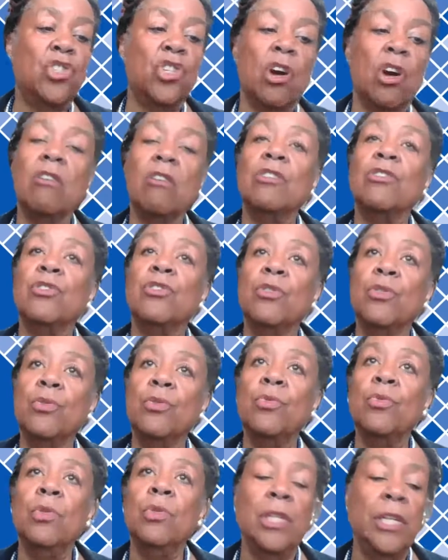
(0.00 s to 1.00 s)
charter
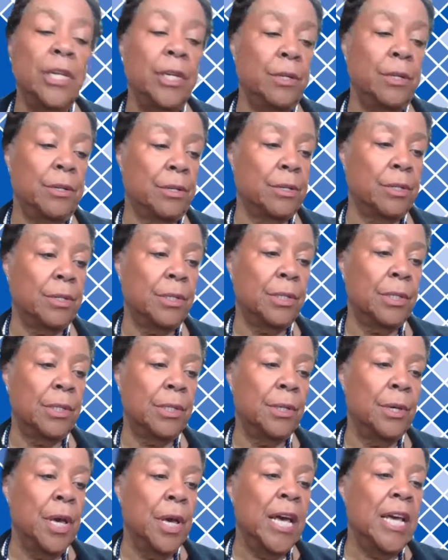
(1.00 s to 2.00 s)
school leaders
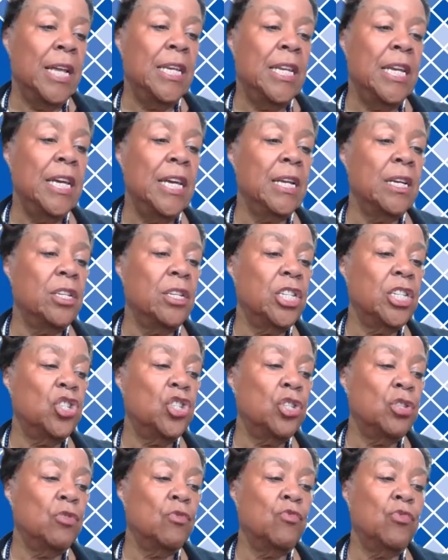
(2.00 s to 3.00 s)
need
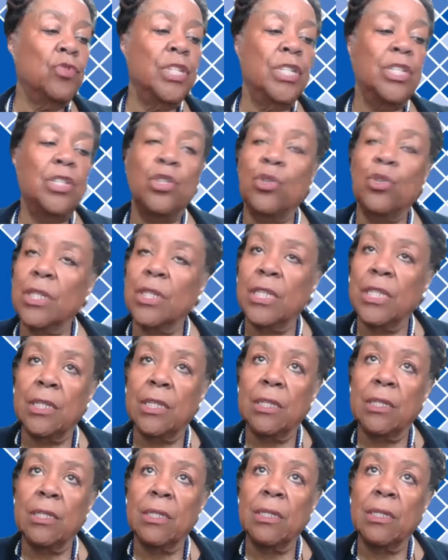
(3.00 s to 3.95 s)
additional resources